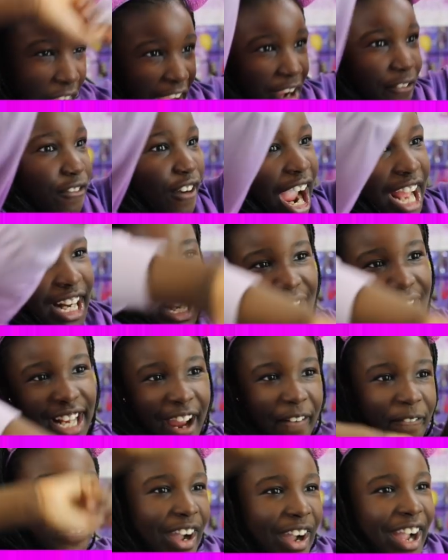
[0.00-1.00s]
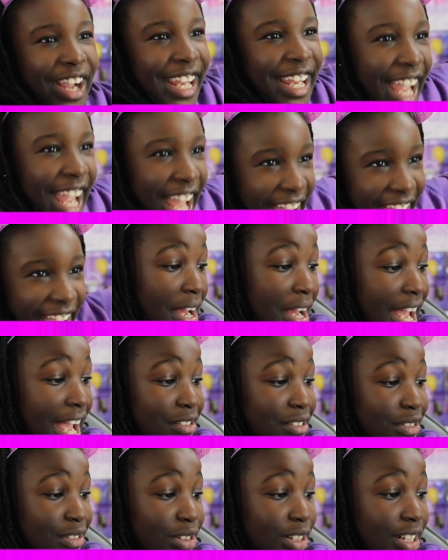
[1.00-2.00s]
Friday Night Funkin'.
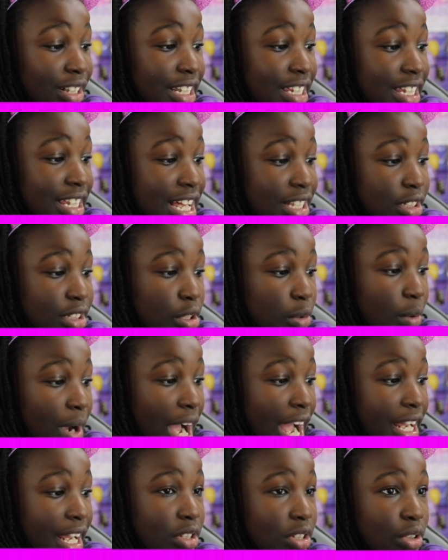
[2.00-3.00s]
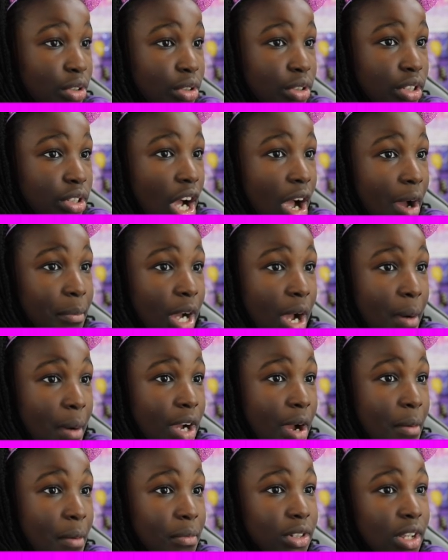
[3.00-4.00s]
Adrien, look at this. Look what I can do. Come,
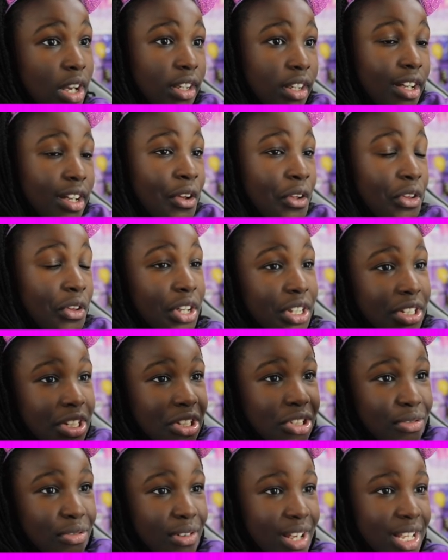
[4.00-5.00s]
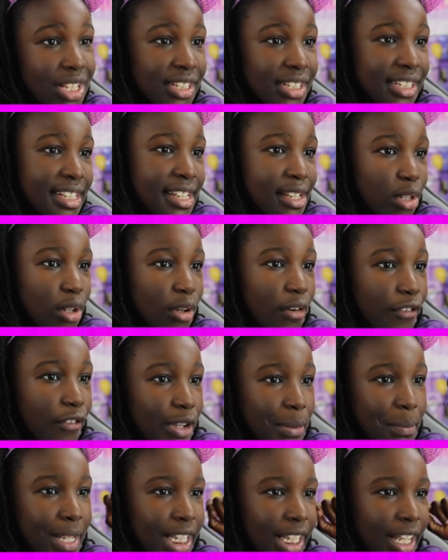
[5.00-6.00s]
look. Look at the screen. Doesn't it look
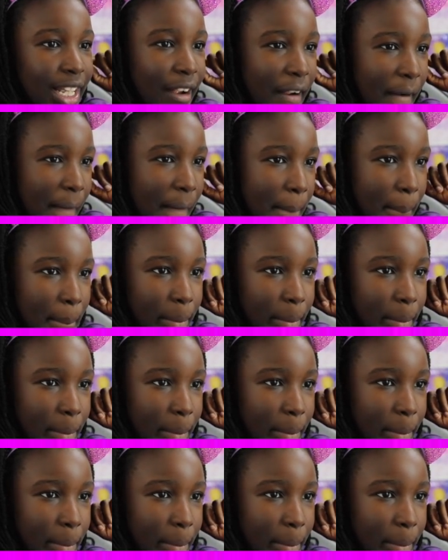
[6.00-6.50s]
familiar?